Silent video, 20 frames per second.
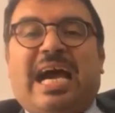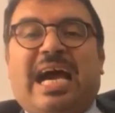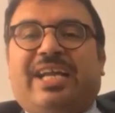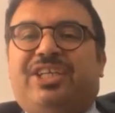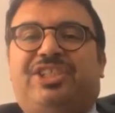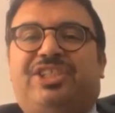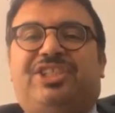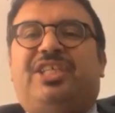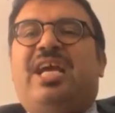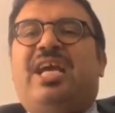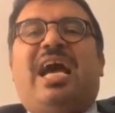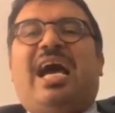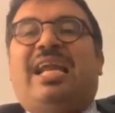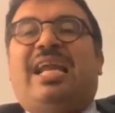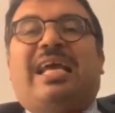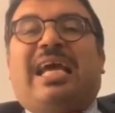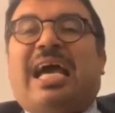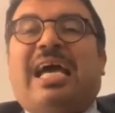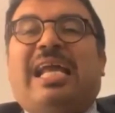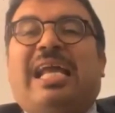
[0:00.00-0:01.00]
He would
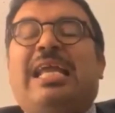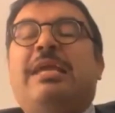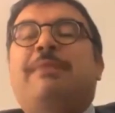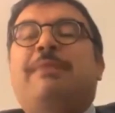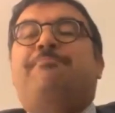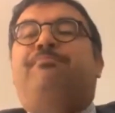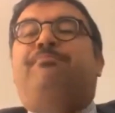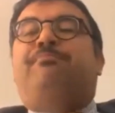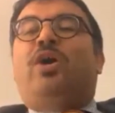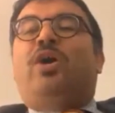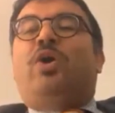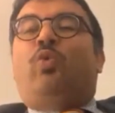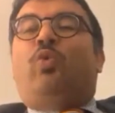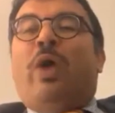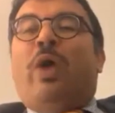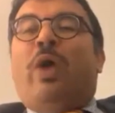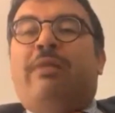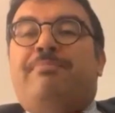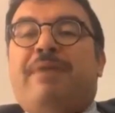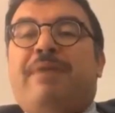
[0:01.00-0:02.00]
be stronger in
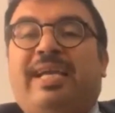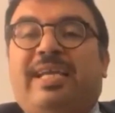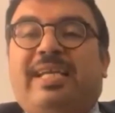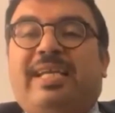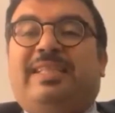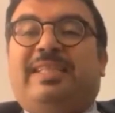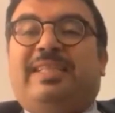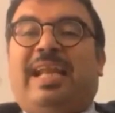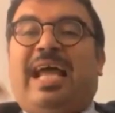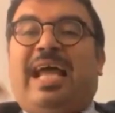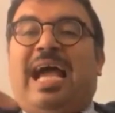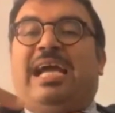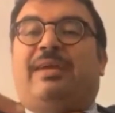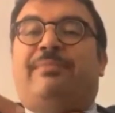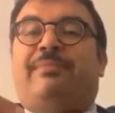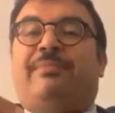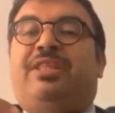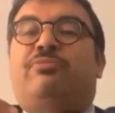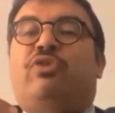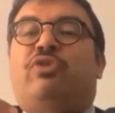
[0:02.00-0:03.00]
the face
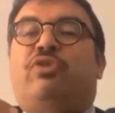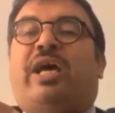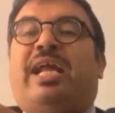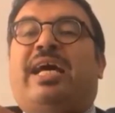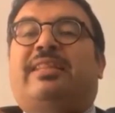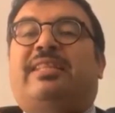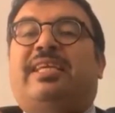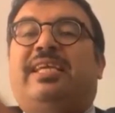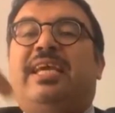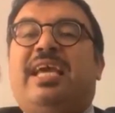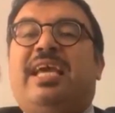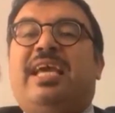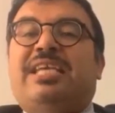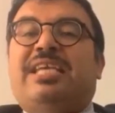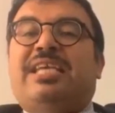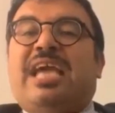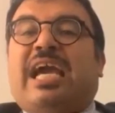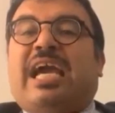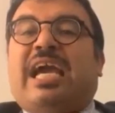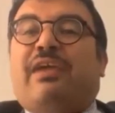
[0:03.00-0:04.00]
of any
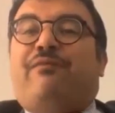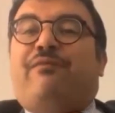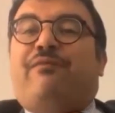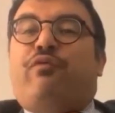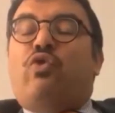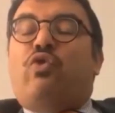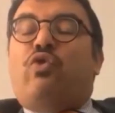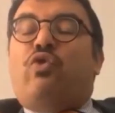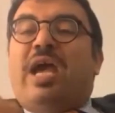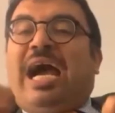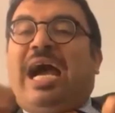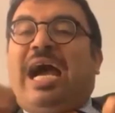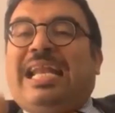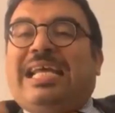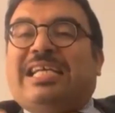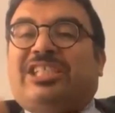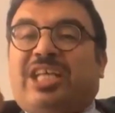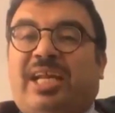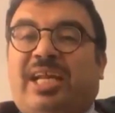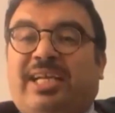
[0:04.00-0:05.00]
external pressures,